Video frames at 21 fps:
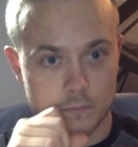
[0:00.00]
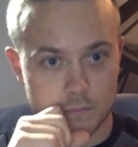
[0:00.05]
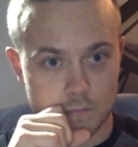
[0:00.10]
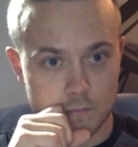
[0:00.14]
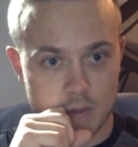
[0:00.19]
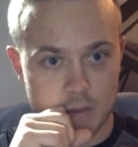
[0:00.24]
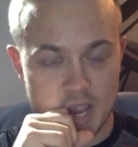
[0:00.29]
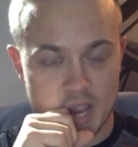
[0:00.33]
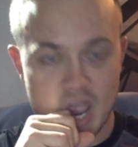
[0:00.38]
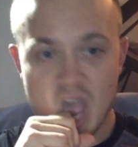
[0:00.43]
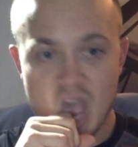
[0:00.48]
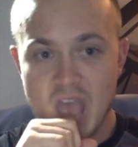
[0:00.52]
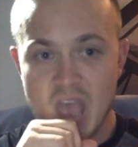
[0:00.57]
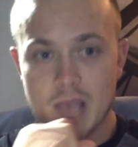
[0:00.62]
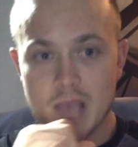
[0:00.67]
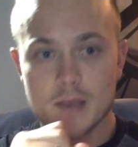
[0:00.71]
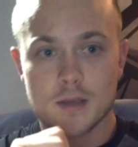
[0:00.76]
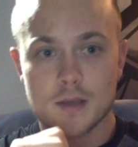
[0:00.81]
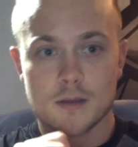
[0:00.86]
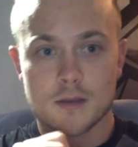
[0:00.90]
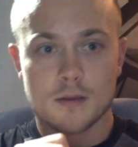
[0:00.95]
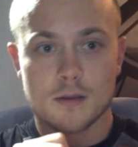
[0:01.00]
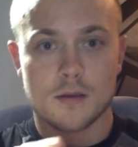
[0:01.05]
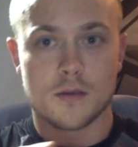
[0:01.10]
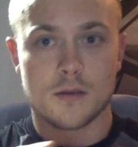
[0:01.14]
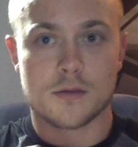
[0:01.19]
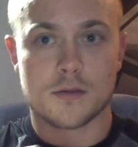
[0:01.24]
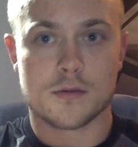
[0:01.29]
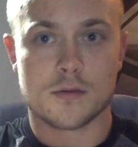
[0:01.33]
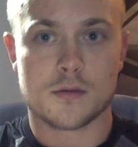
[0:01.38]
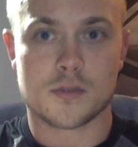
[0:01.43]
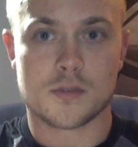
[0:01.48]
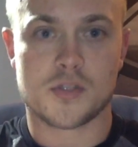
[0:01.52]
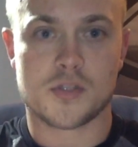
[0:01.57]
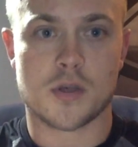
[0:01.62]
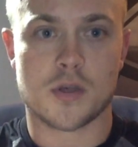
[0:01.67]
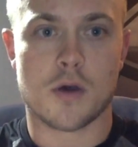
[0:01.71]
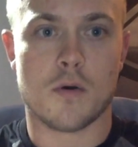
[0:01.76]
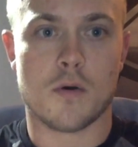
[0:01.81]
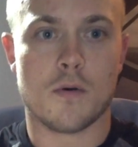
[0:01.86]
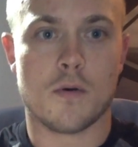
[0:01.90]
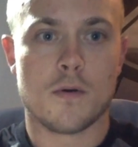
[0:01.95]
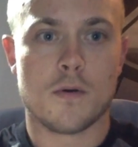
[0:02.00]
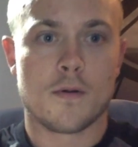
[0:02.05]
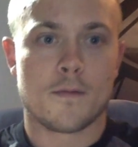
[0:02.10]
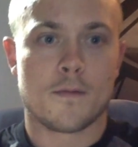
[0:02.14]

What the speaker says: right? So